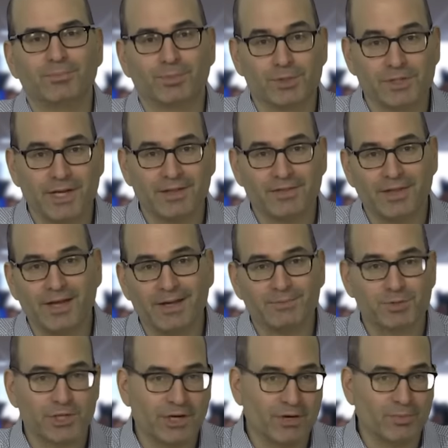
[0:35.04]
present
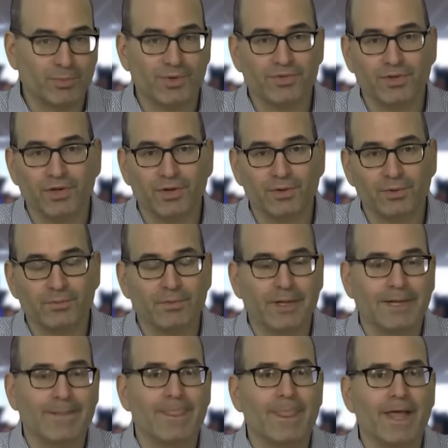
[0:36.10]
them, share them with you,
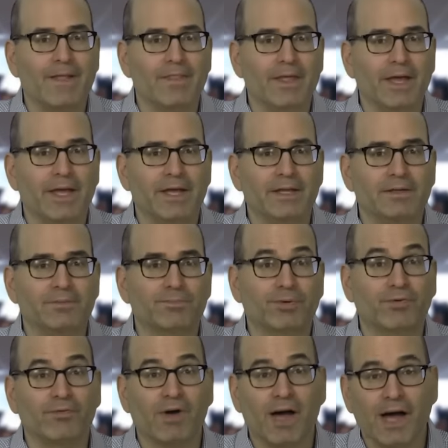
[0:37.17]
and then
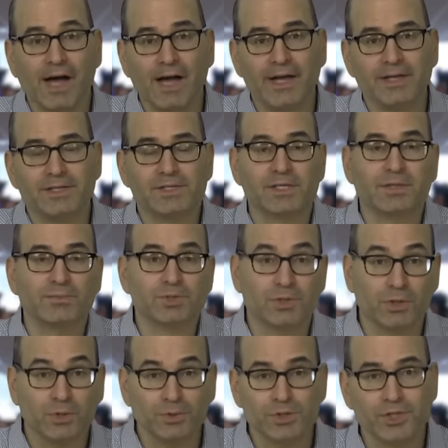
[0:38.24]
provide some
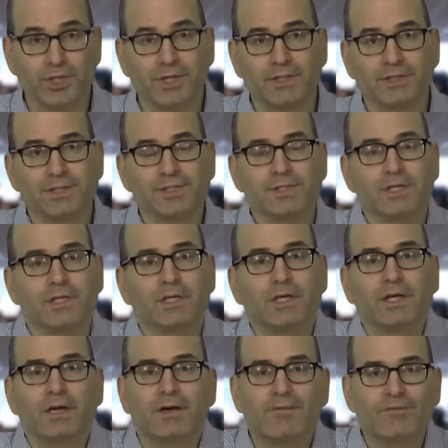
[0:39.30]
solutions
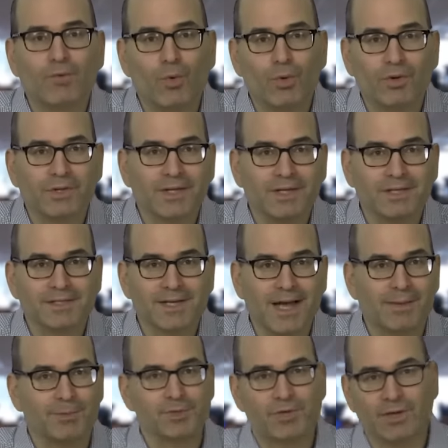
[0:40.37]
for these
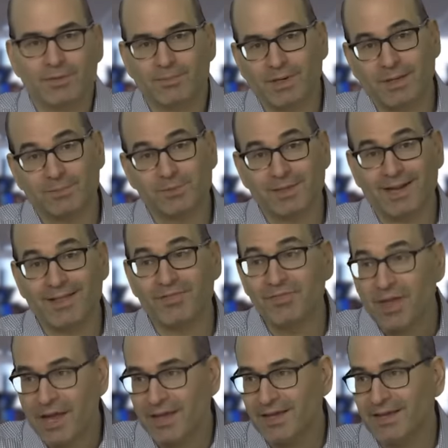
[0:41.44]
common trading problems. And I
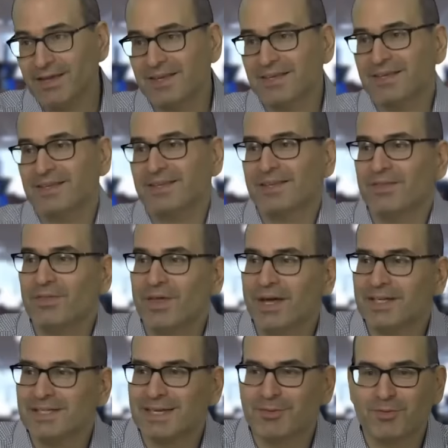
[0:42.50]
think
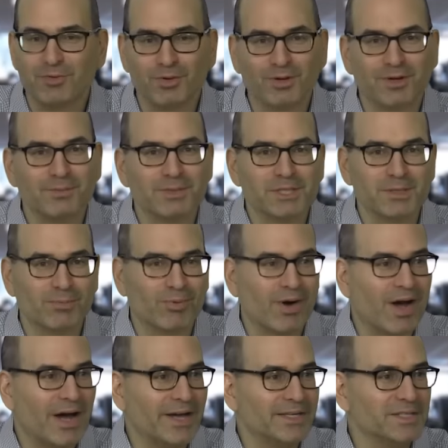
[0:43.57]
that some of you are going to be
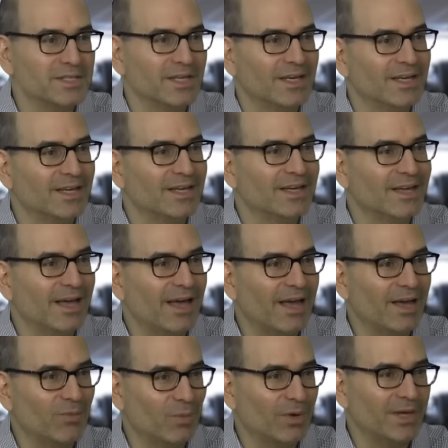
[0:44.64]
surprised
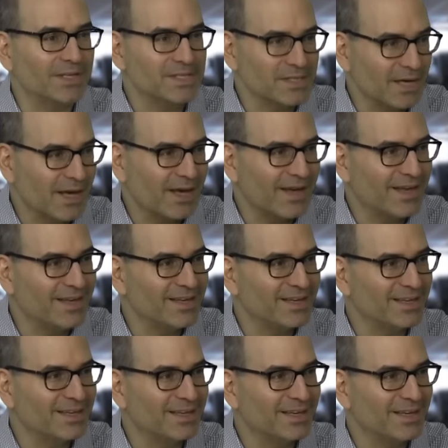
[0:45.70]
at what I
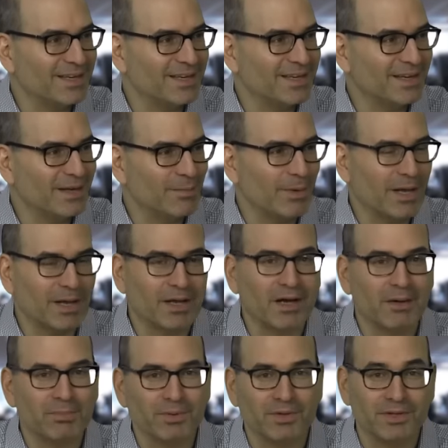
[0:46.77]
say uh, about a
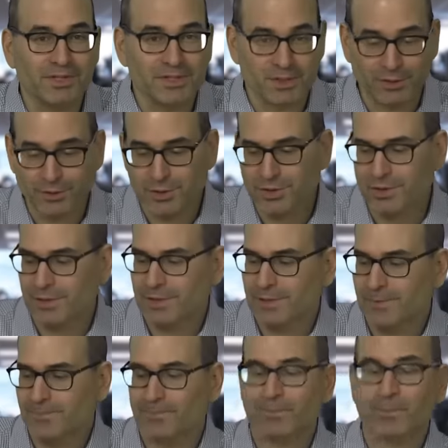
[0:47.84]
couple of these solutions.